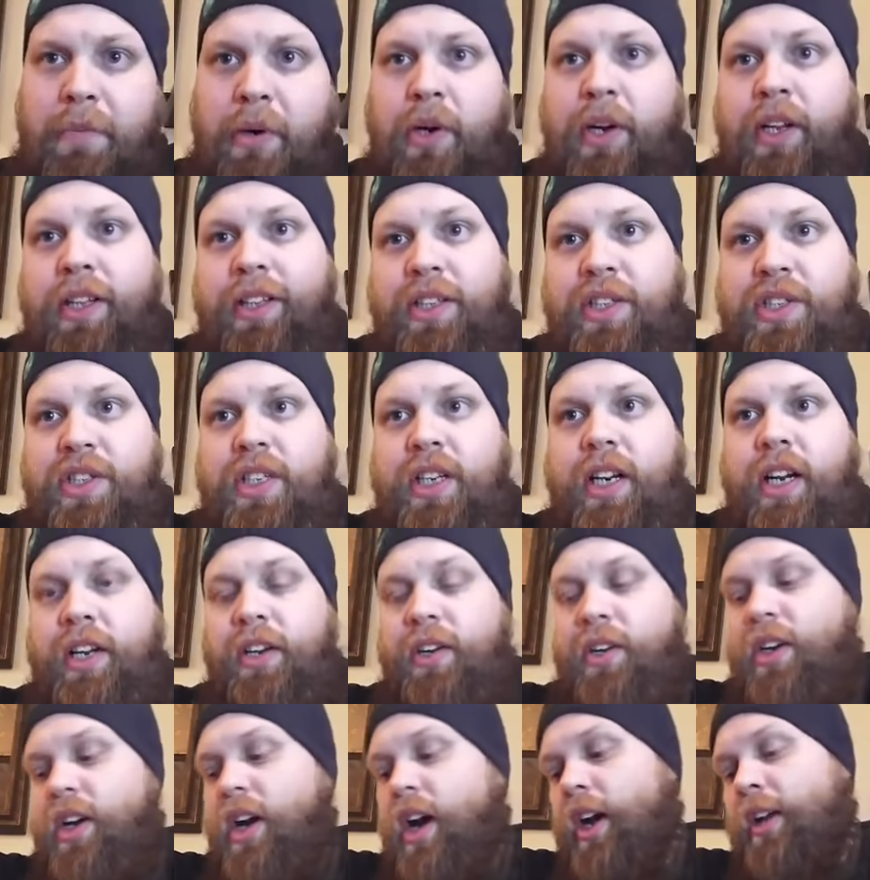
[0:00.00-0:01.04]
and burning the shit out of
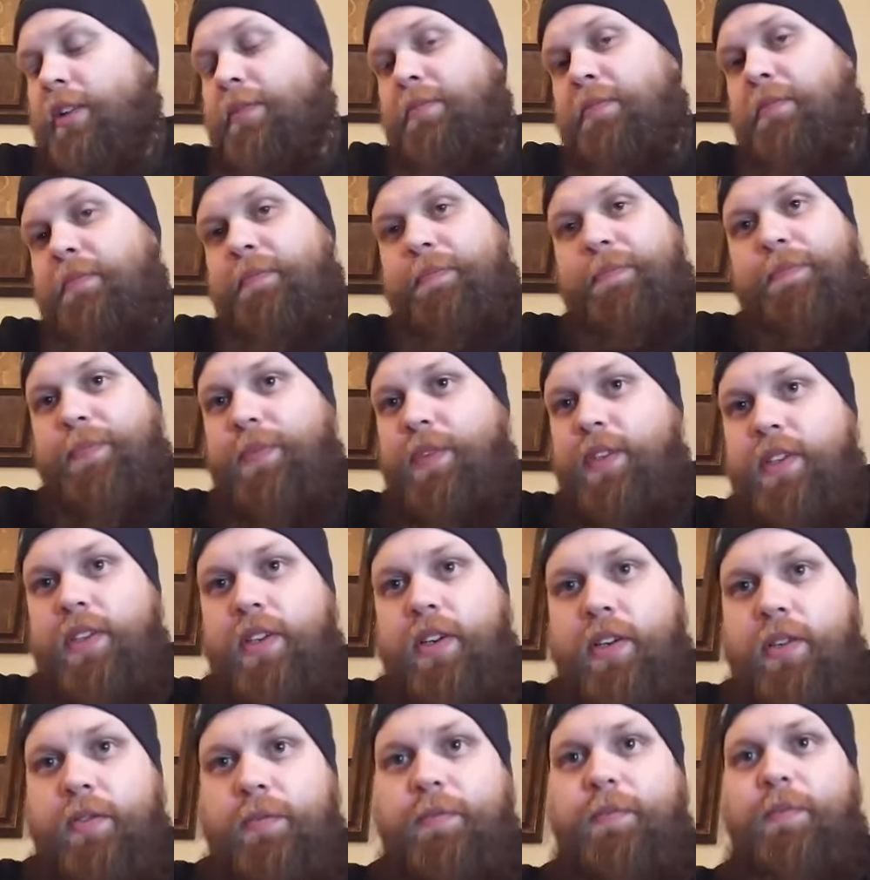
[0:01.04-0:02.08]
your cotton.
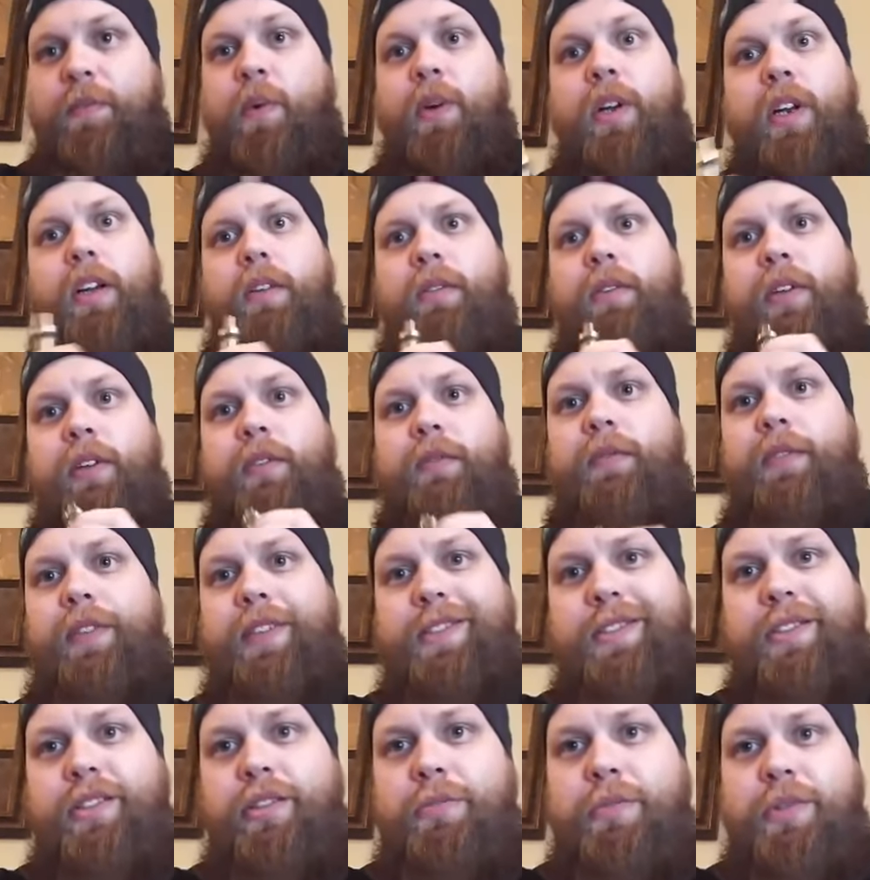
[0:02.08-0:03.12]
So, whatever.
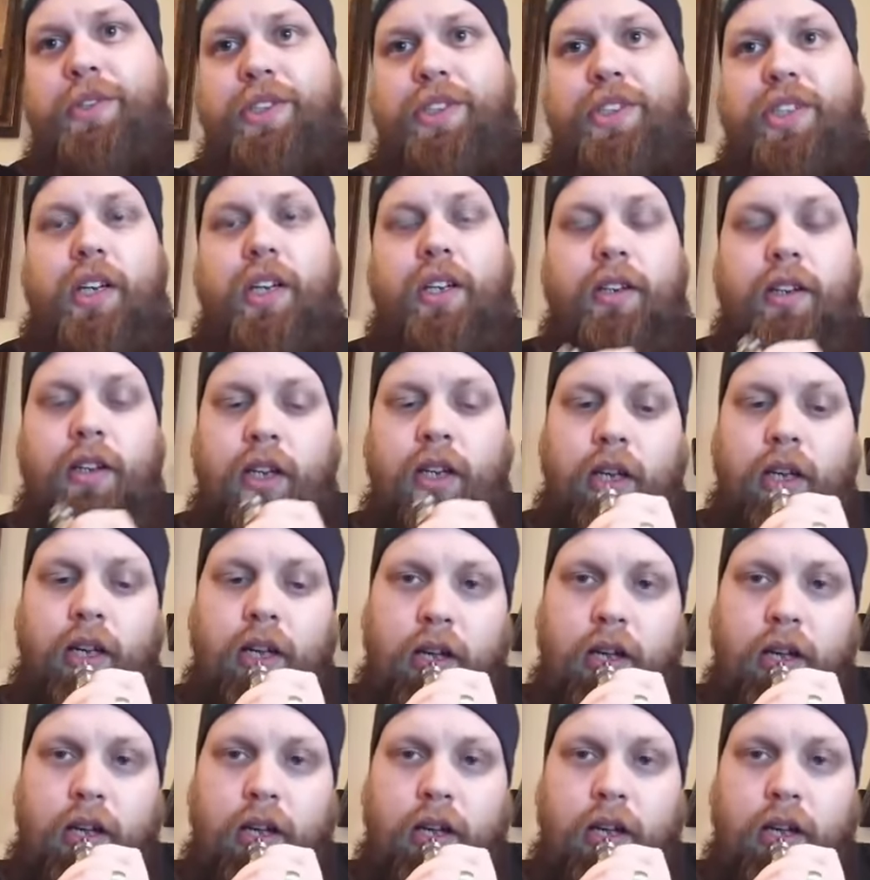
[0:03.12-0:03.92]
Stupid shit.